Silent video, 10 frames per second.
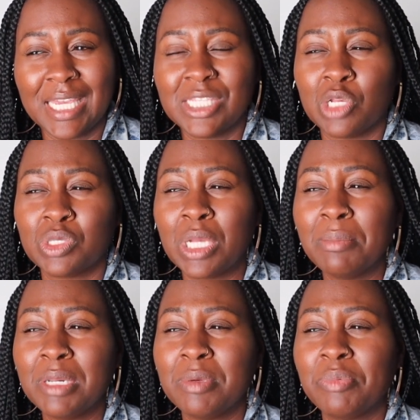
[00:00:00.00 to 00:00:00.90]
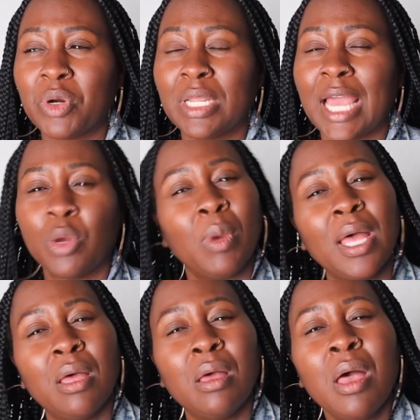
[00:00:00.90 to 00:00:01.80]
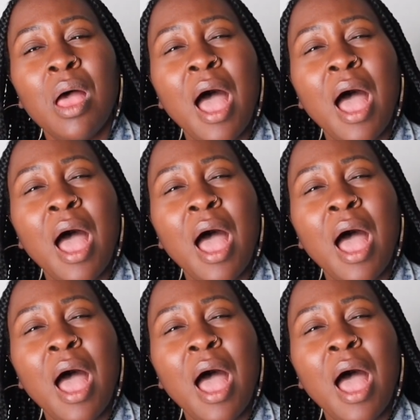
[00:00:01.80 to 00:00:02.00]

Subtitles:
And so many people are like, well,